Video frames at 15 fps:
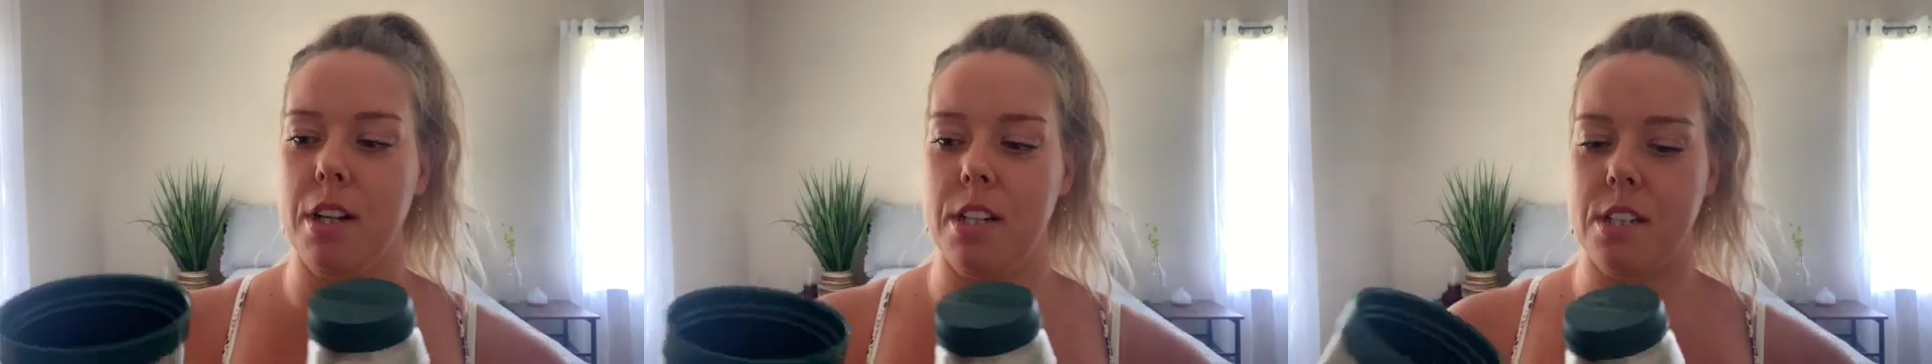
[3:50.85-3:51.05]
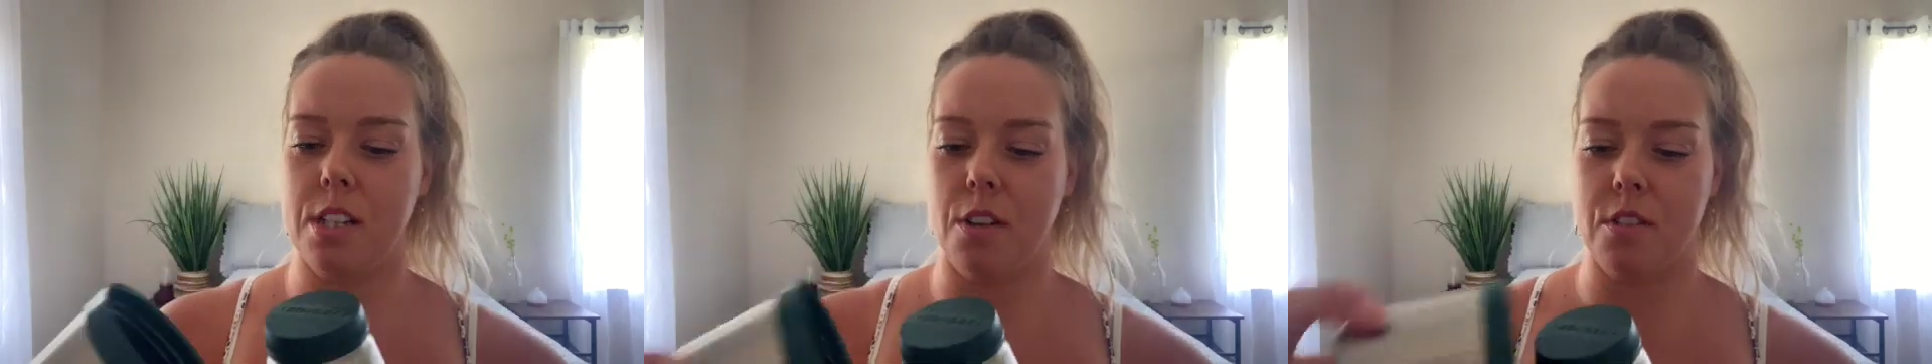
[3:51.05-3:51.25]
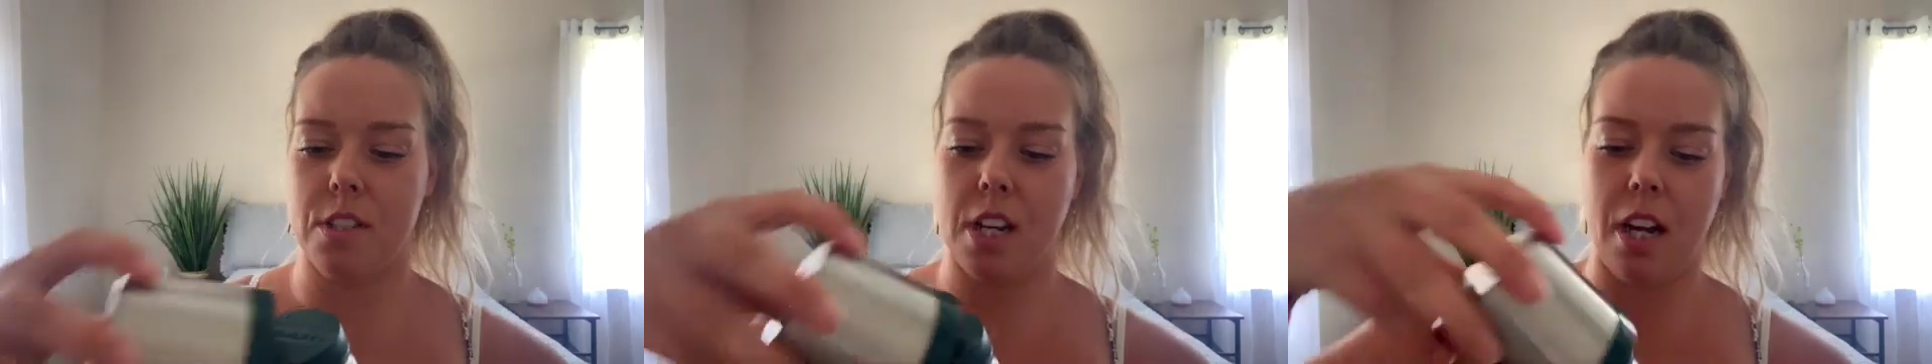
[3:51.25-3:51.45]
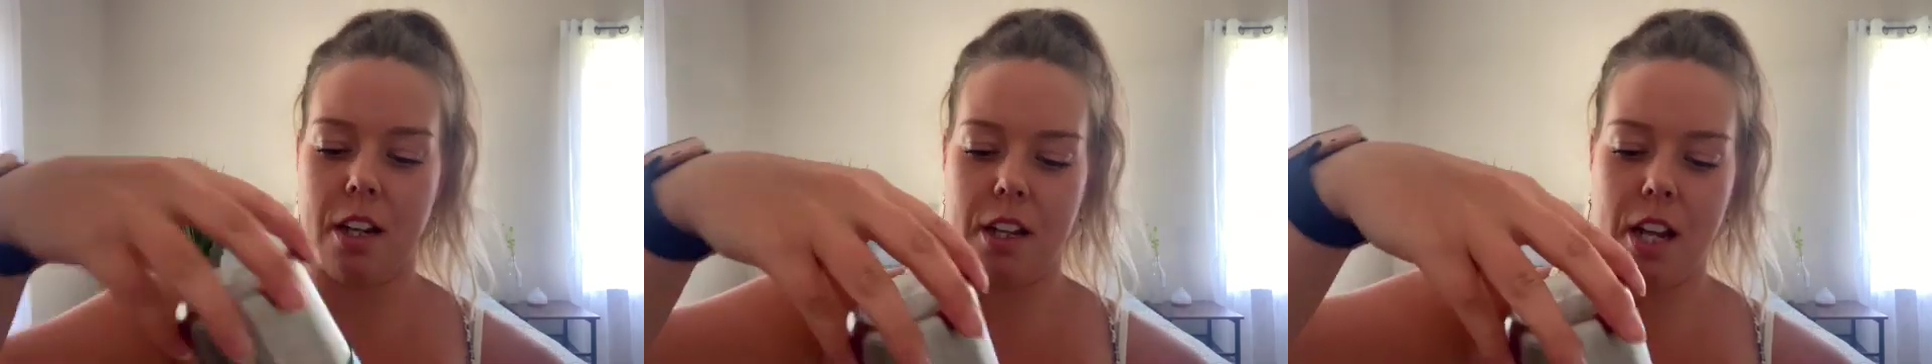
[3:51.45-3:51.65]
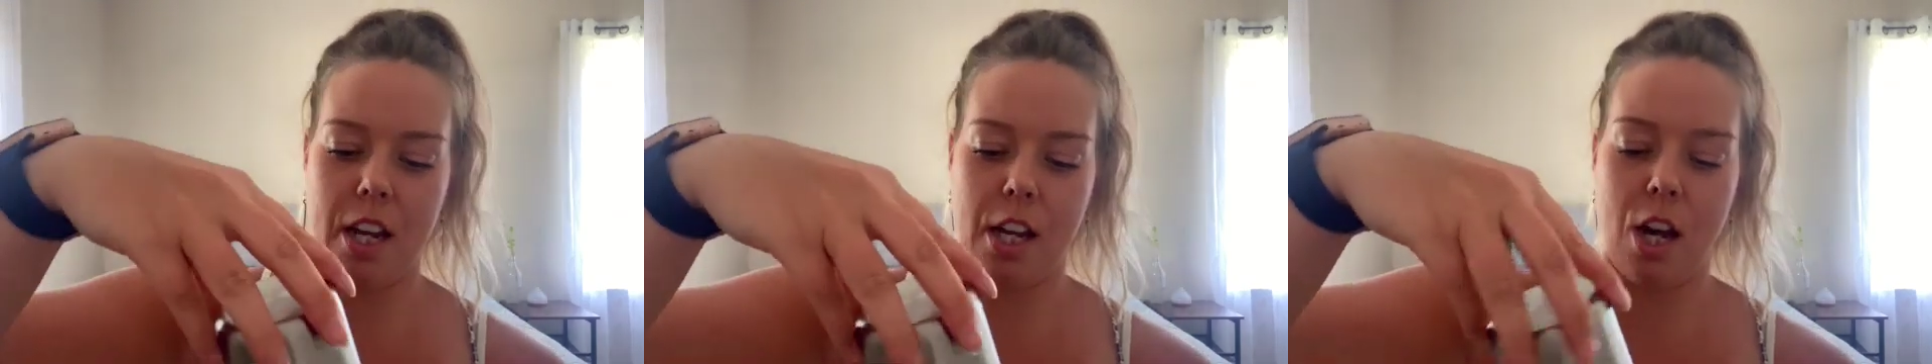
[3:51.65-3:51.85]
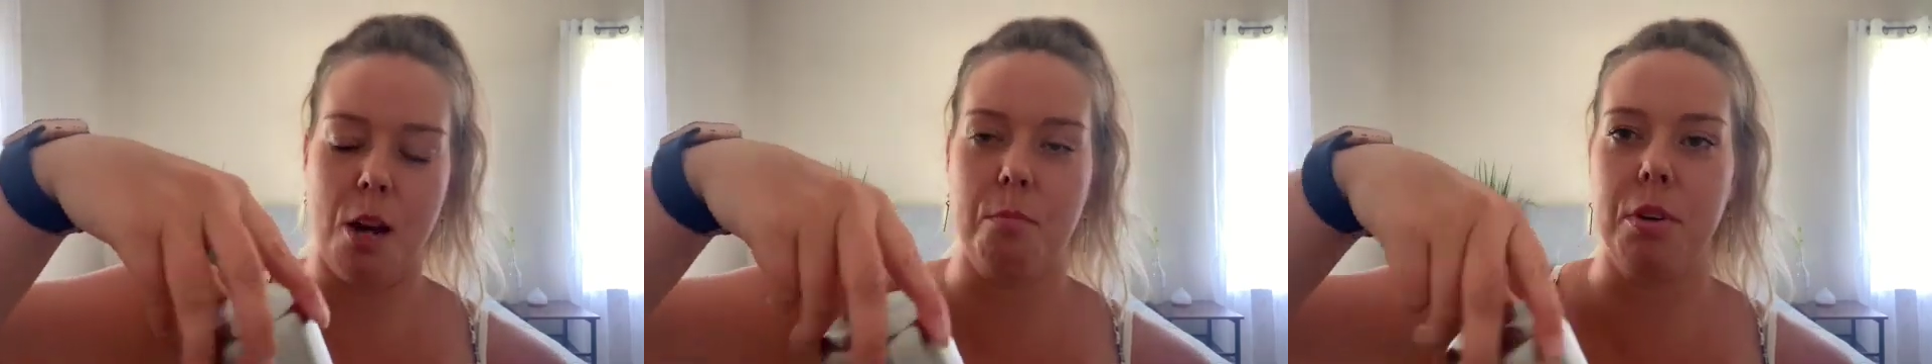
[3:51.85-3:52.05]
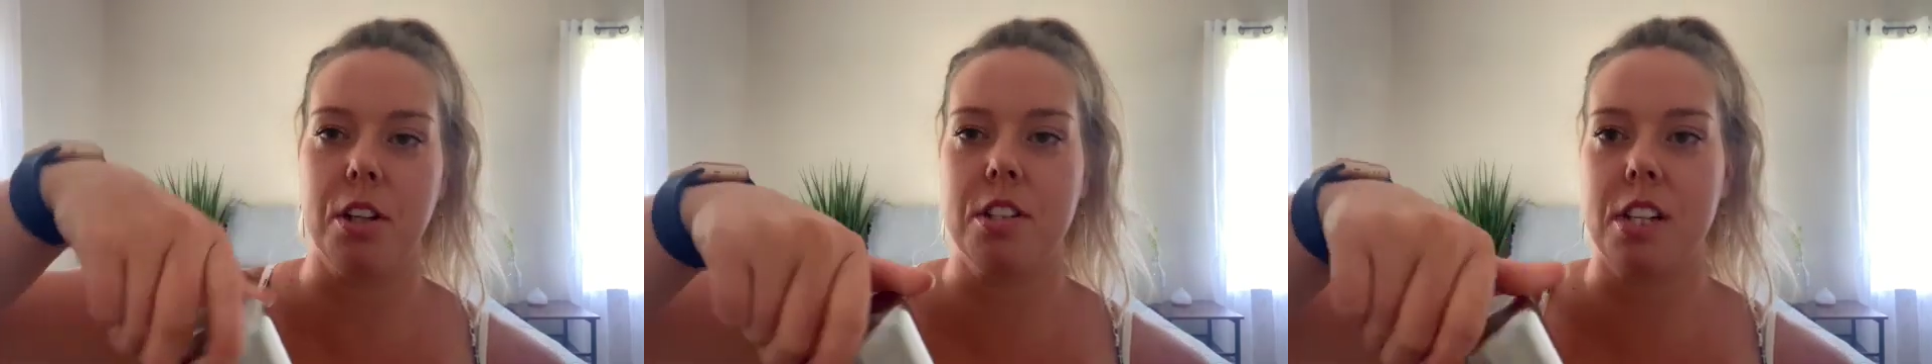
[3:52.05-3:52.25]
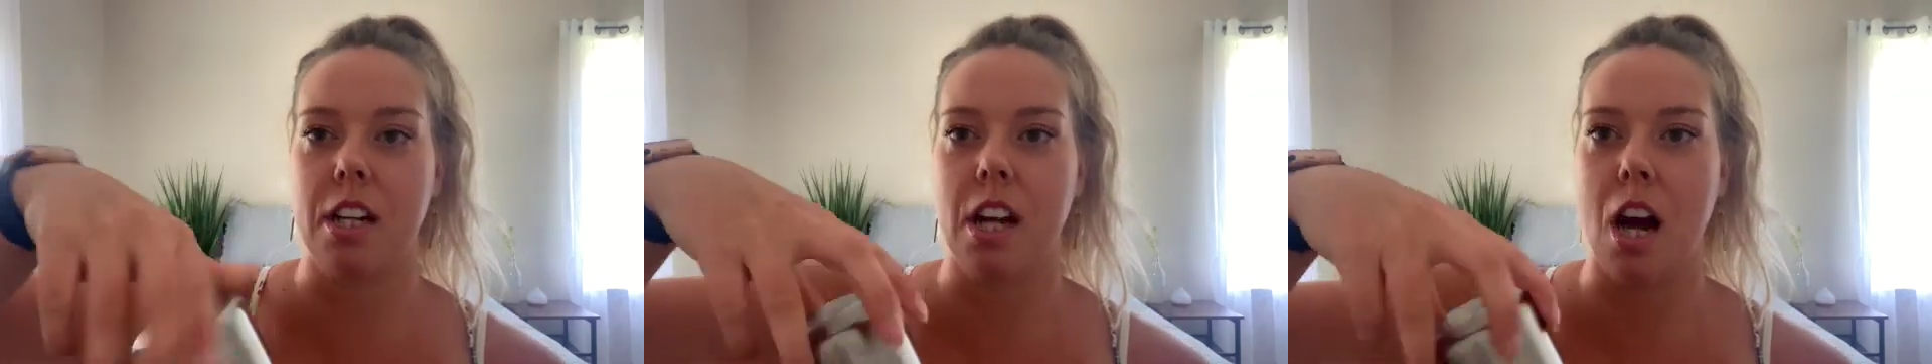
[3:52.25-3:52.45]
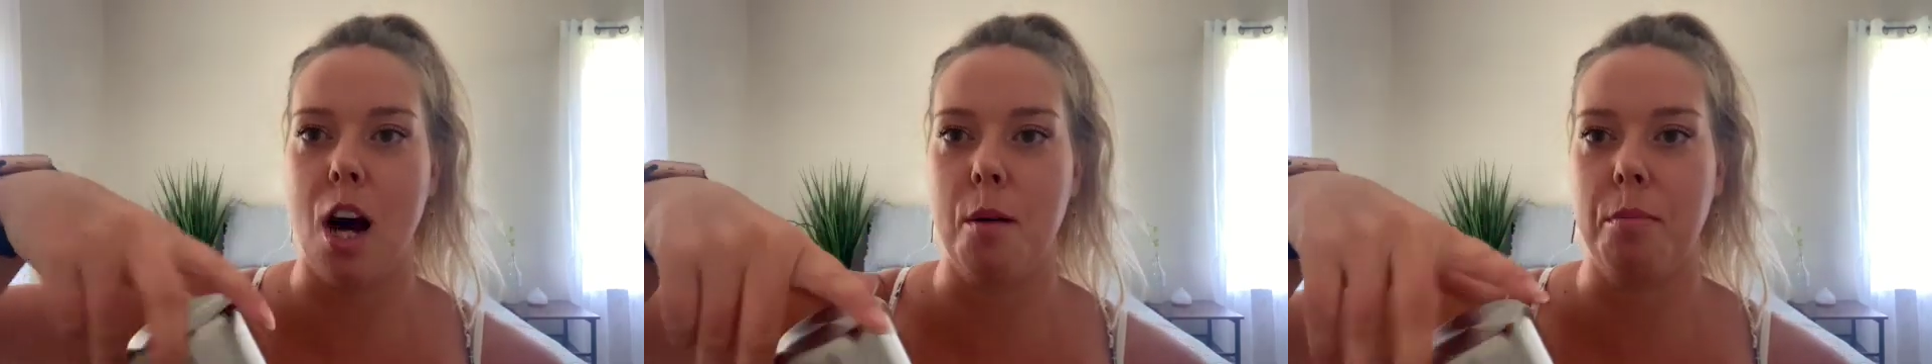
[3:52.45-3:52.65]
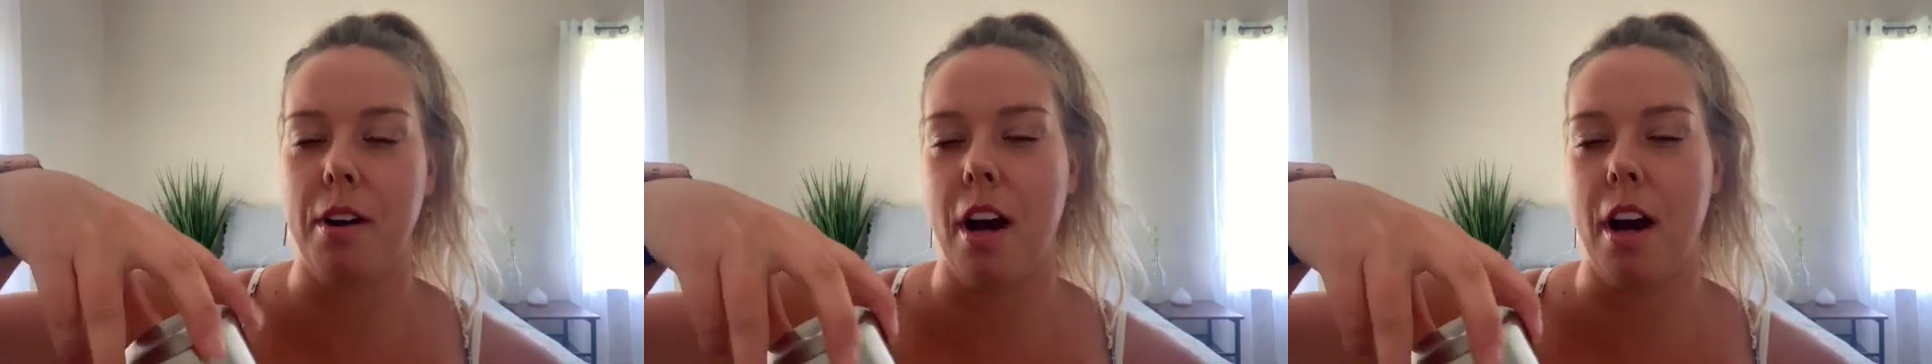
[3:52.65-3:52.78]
and so it's kind of like a built-in cup.